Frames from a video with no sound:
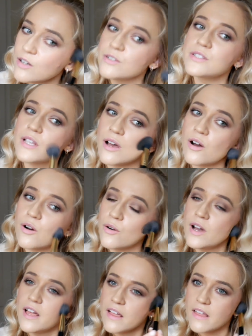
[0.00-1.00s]

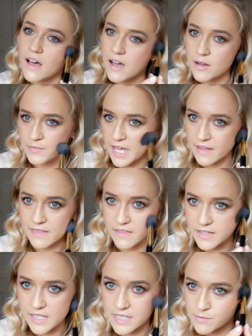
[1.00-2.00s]
So and
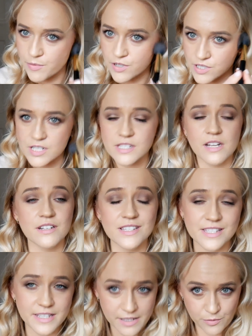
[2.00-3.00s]
these brushes are
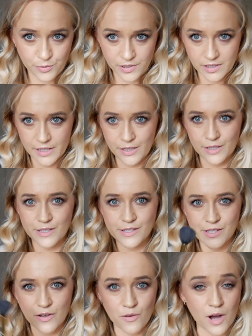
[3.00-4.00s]
still really good,
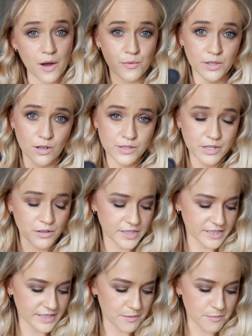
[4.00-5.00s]
so I will also
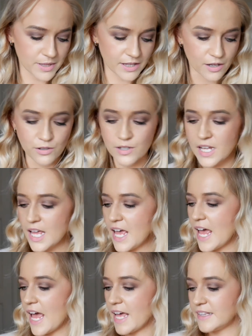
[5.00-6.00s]
link them below.
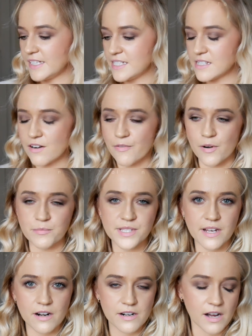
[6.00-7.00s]
And these are from
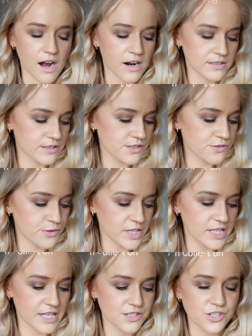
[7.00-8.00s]
Sarah
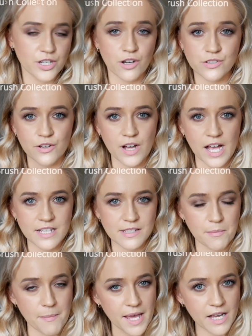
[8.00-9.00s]
Artistry, and she also has
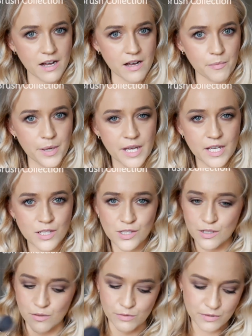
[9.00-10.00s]
a makeup
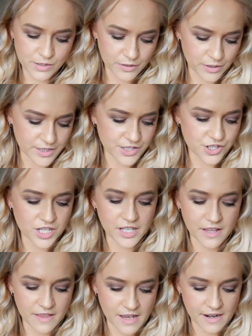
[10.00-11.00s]
school, so you can
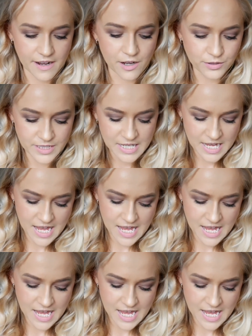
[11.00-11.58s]
check that out.